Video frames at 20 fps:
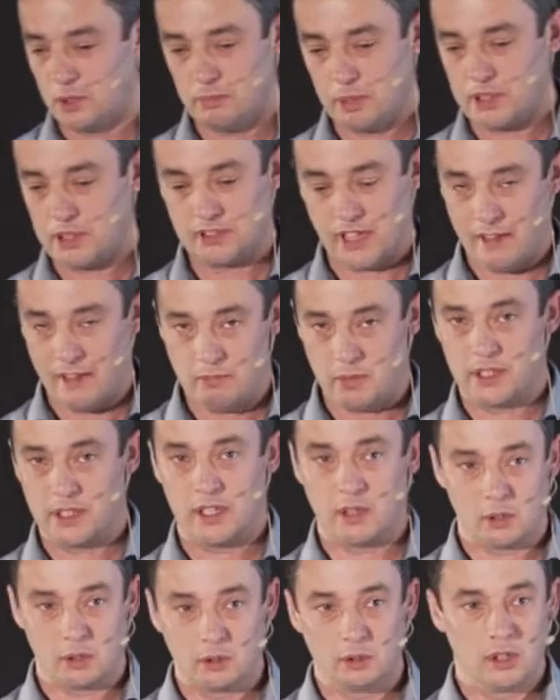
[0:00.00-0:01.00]
because I haven't been
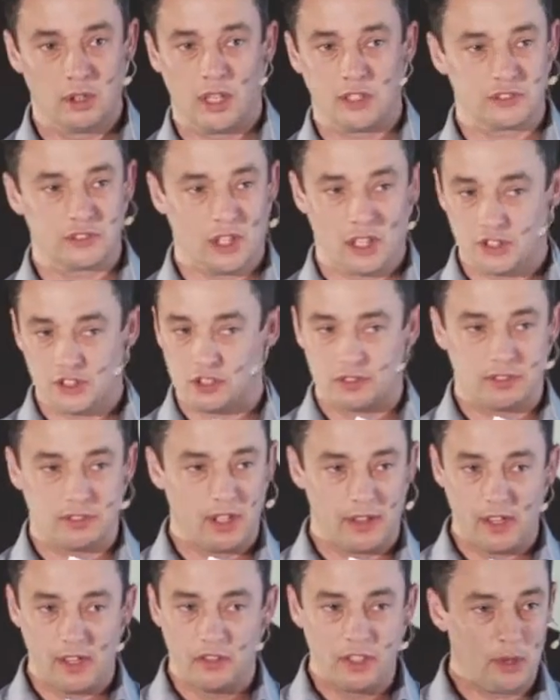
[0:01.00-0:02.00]
ill. There's
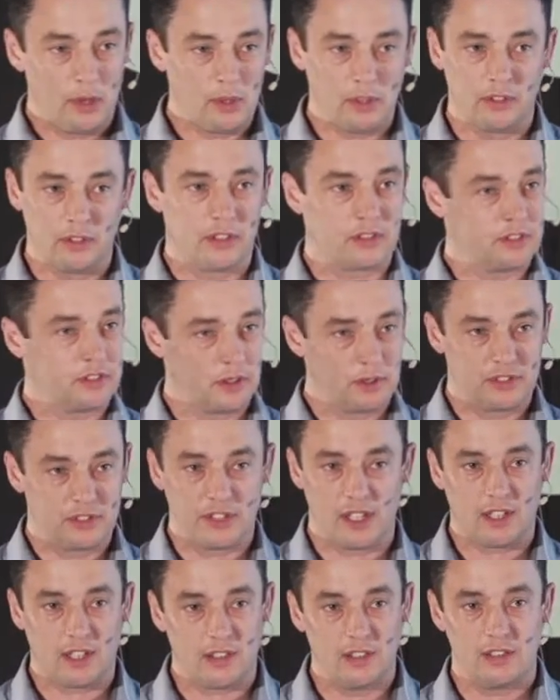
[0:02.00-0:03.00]
no illness, no
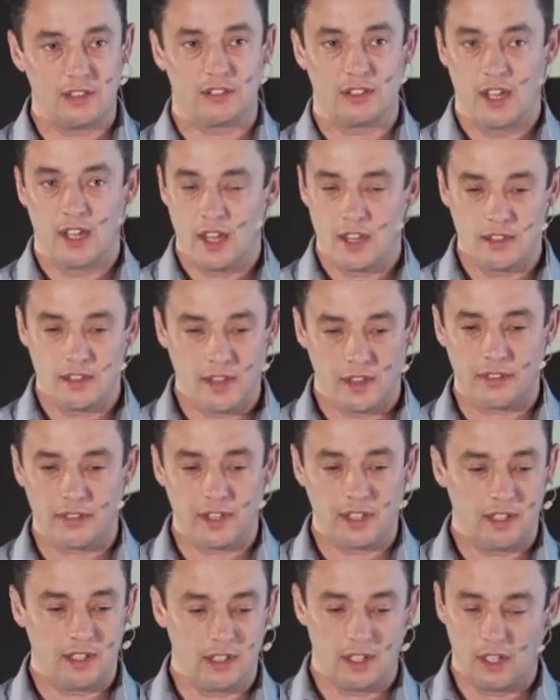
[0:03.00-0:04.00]
sickness,
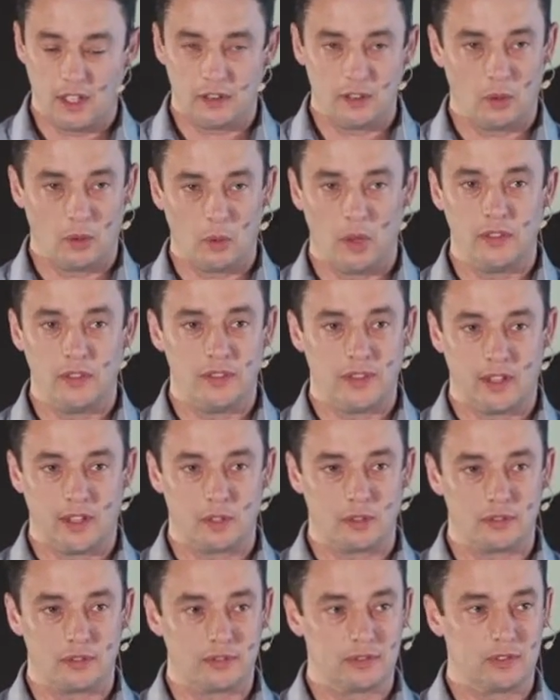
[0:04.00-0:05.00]
nothing, not one day
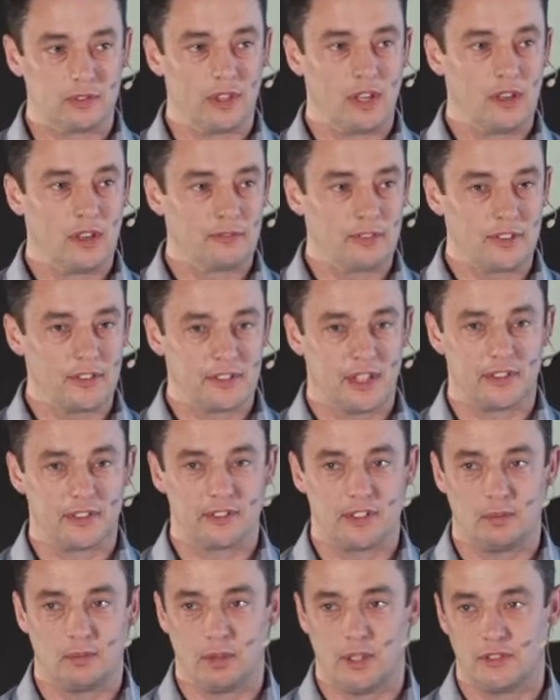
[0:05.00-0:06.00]
off.
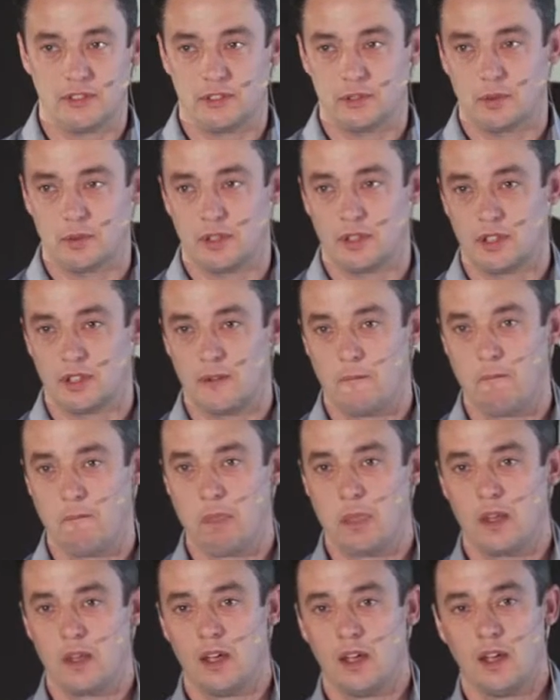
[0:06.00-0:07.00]
Fantastic place to work.
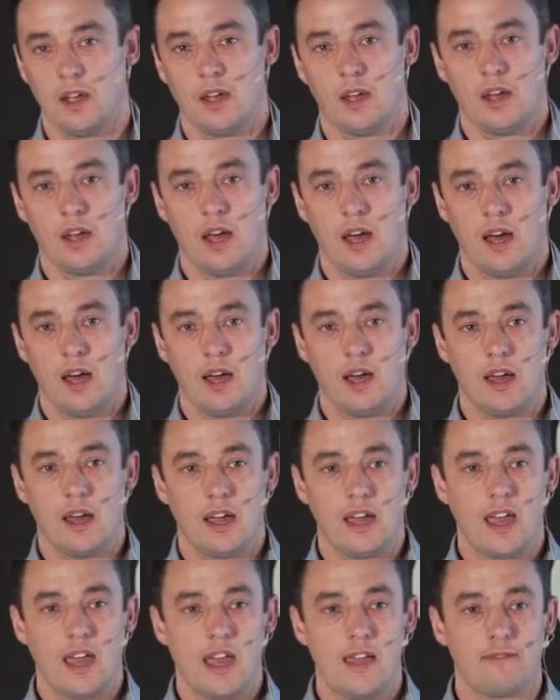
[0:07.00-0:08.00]

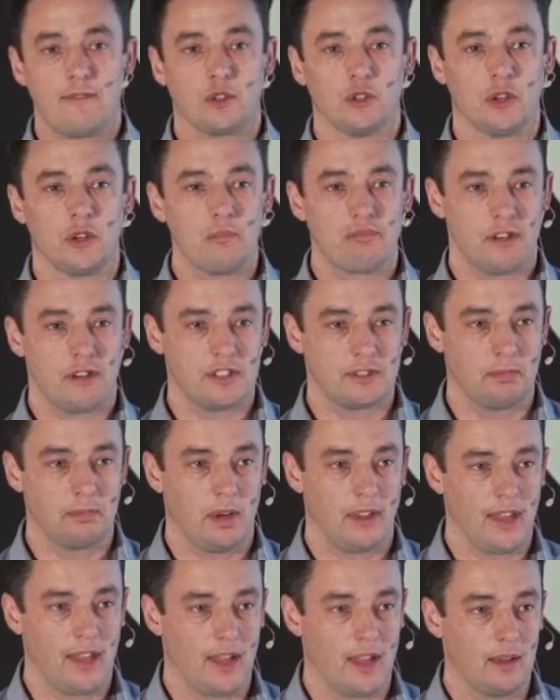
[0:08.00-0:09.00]
If you're not impressed
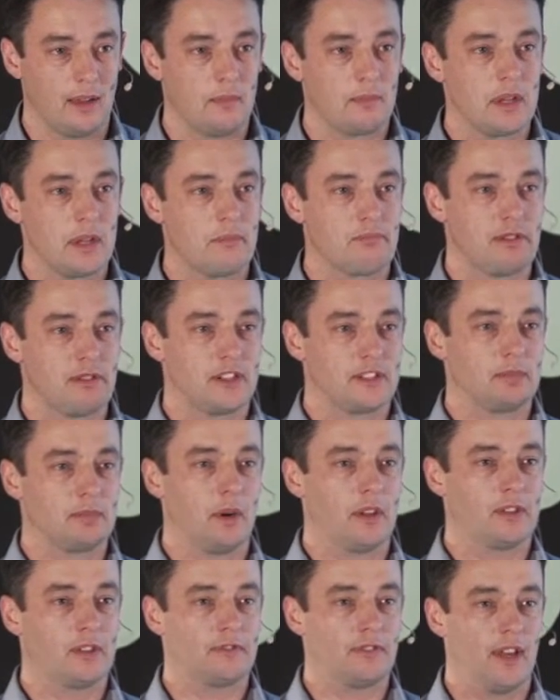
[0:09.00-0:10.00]
by that, be impressed
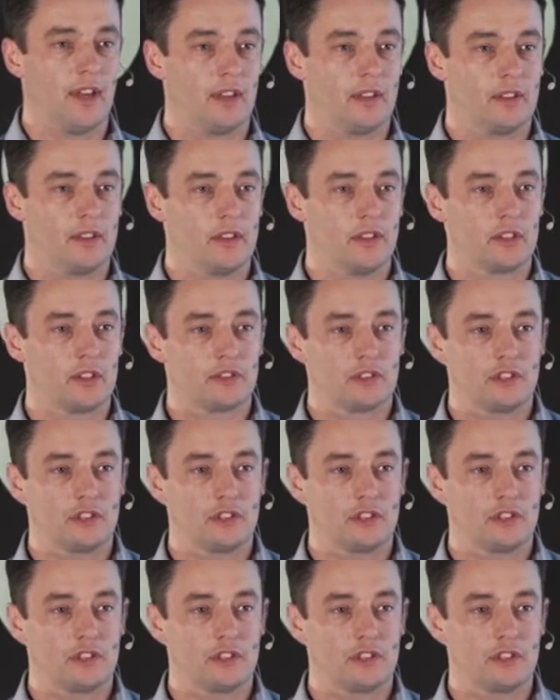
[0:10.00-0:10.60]
by the fact that the